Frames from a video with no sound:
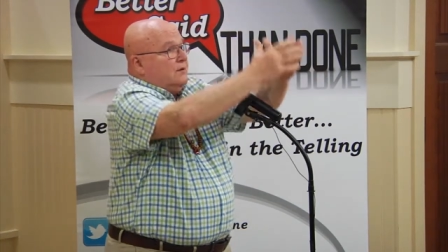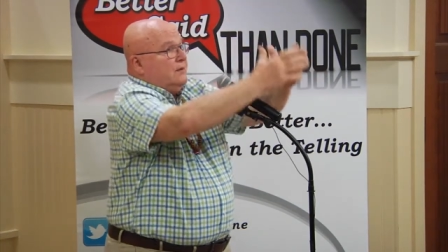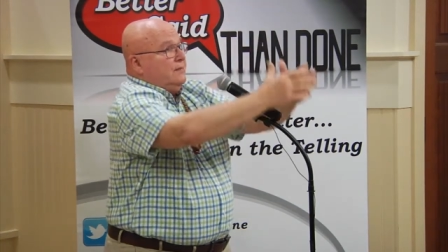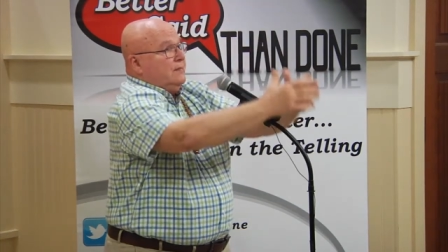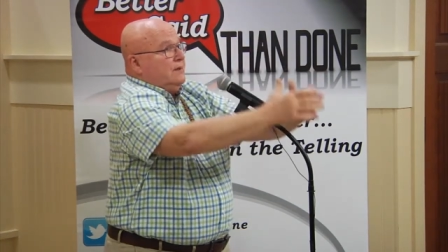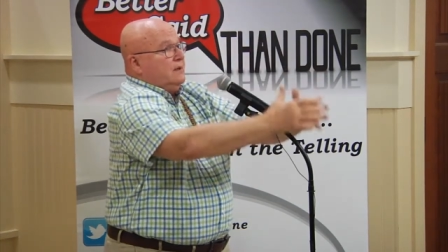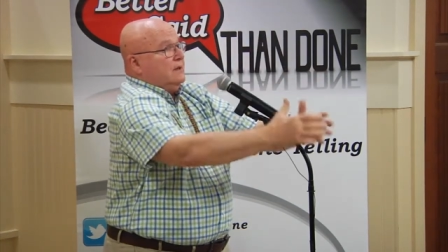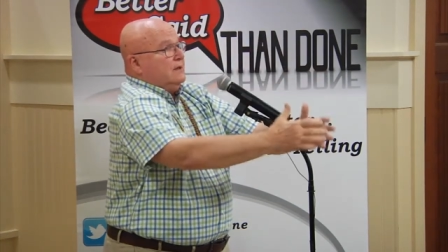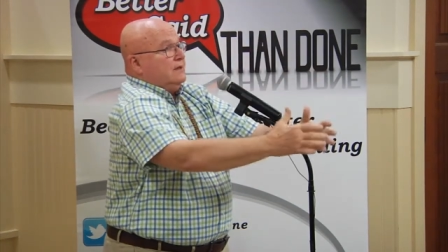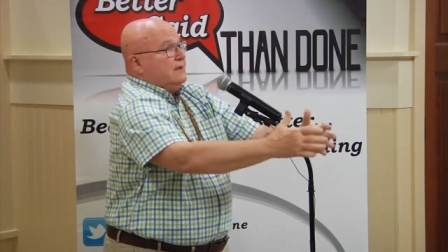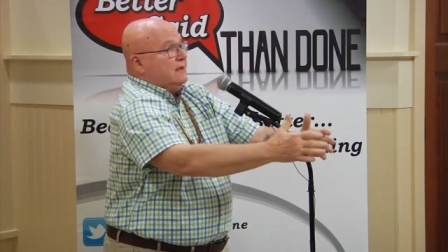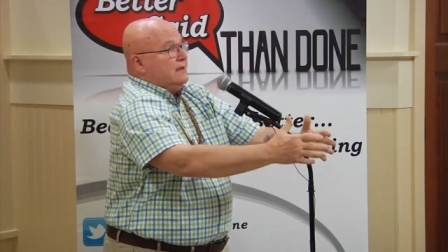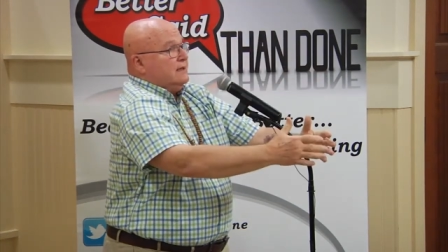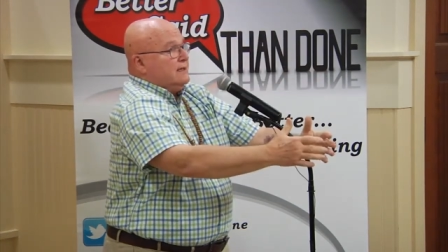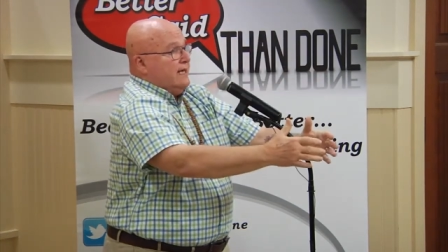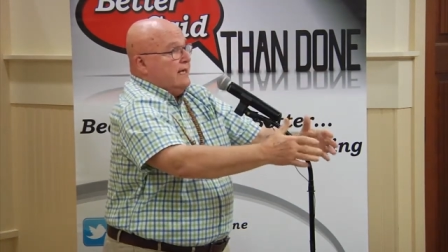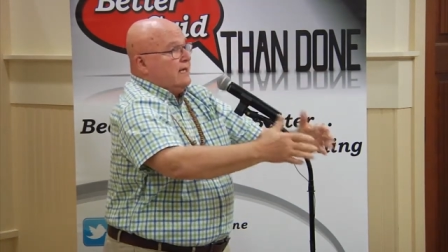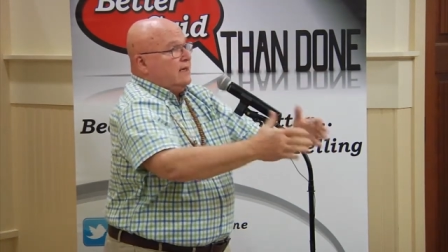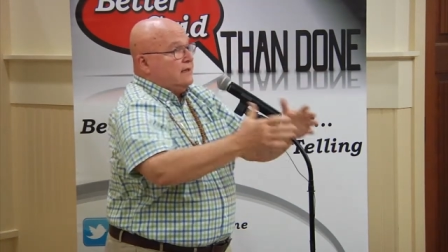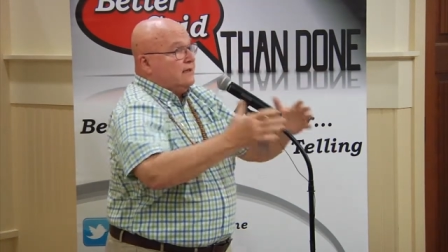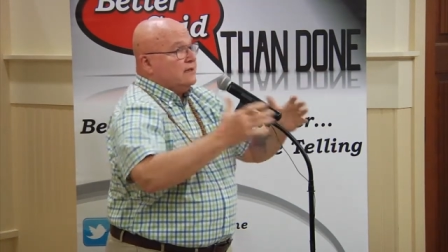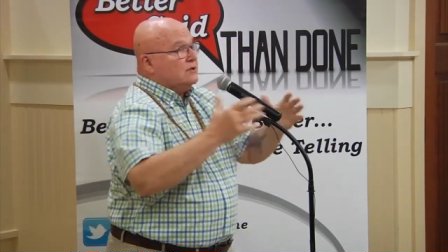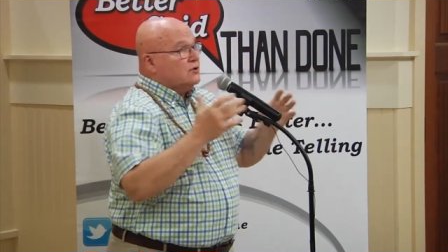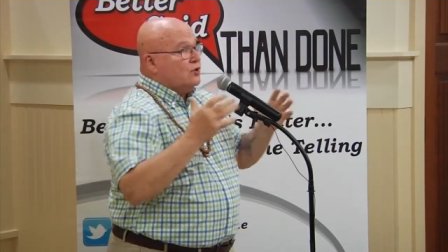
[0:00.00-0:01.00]
the middle of the
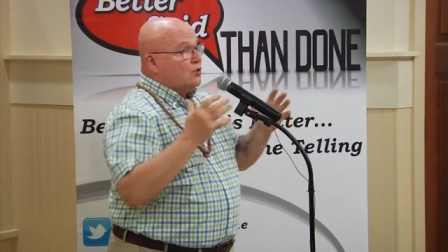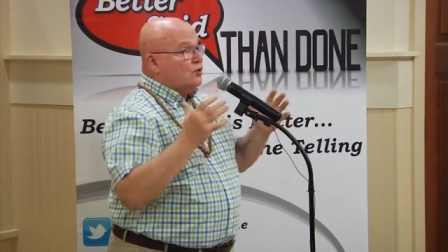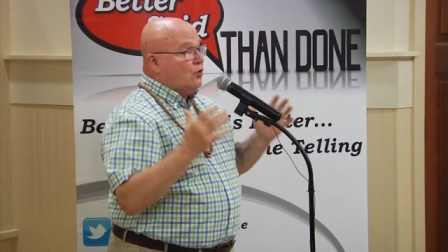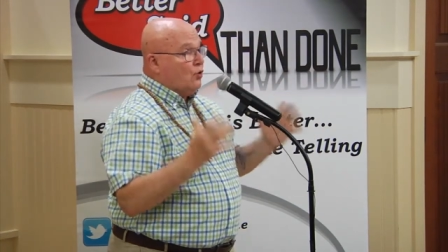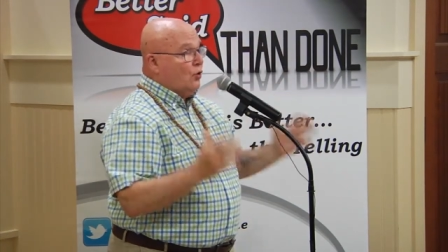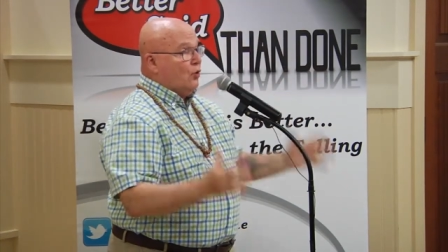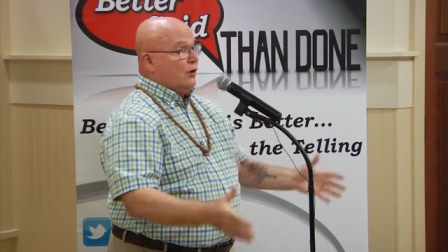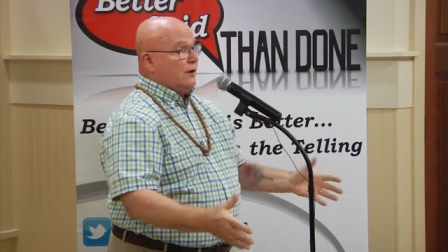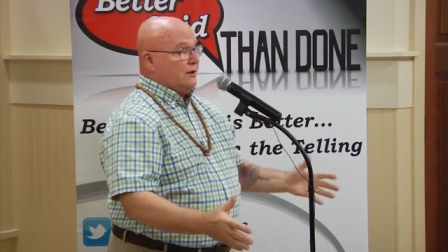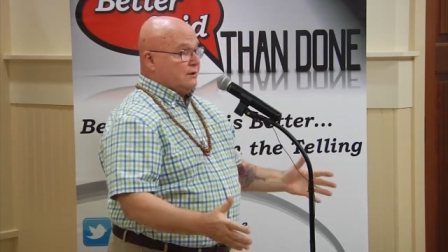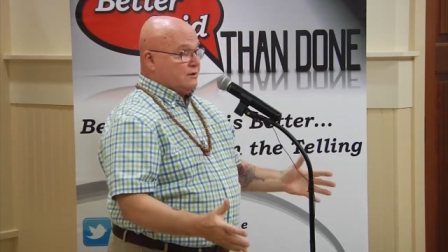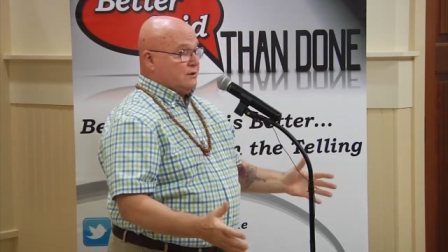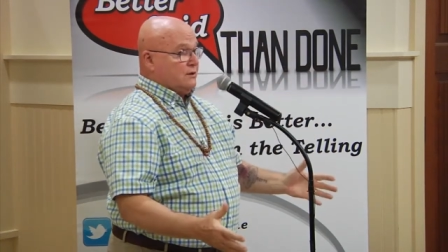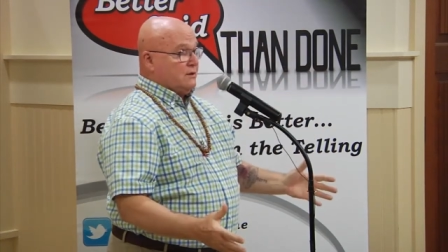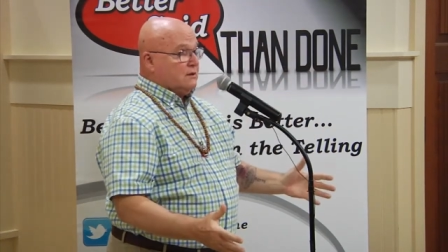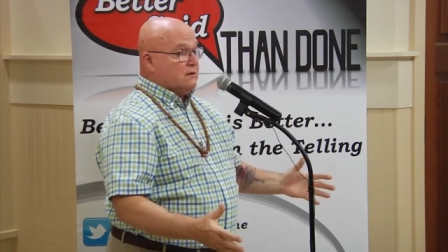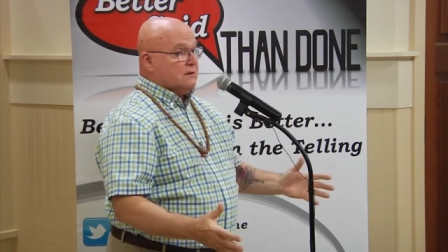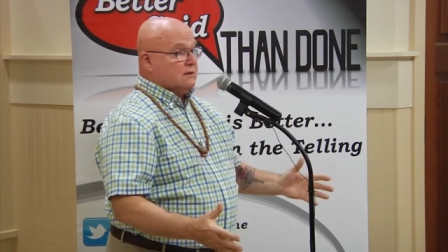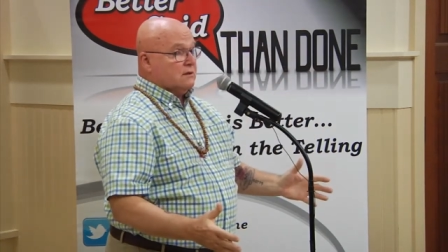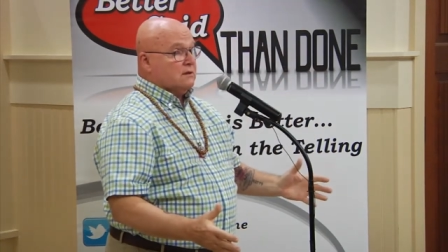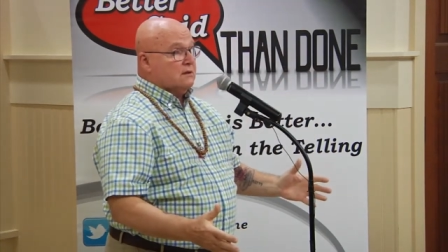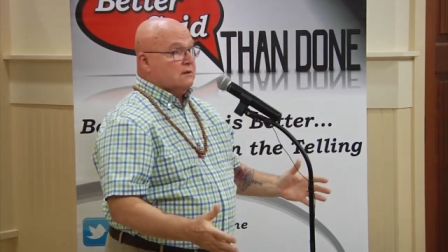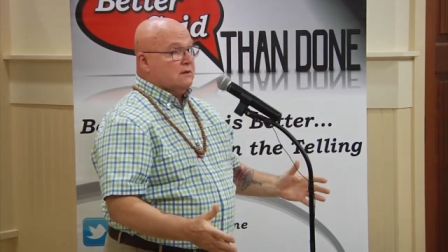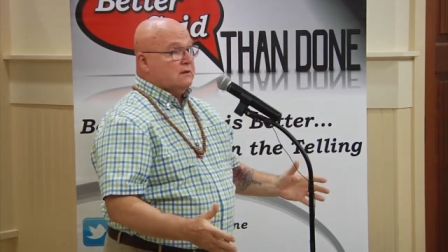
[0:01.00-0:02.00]
town. It's
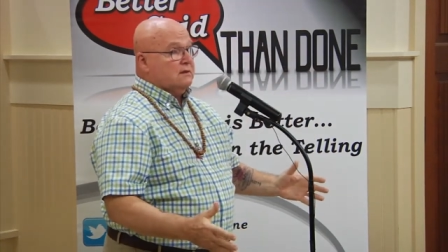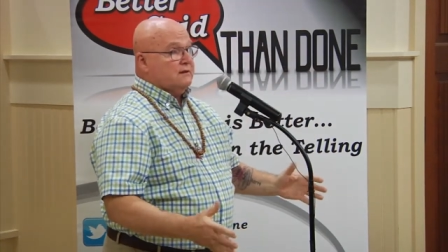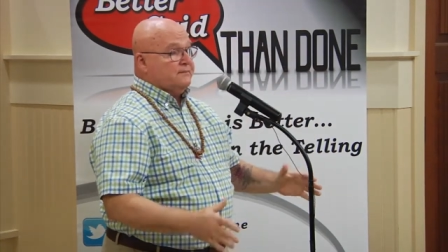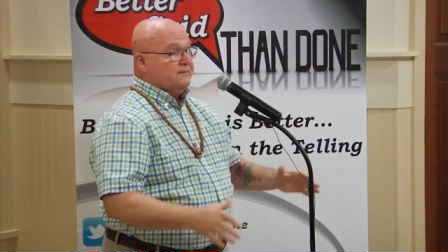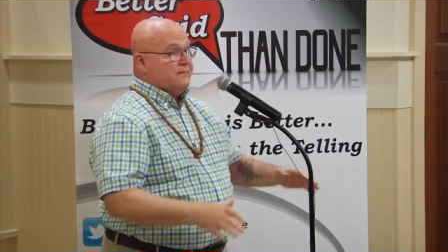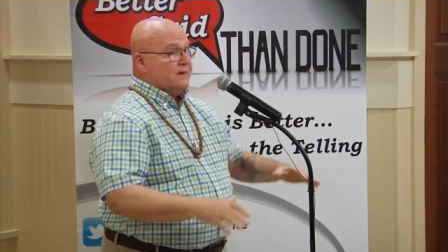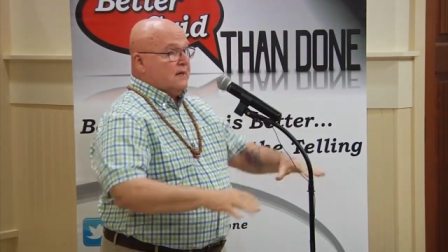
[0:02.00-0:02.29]
gorgeous.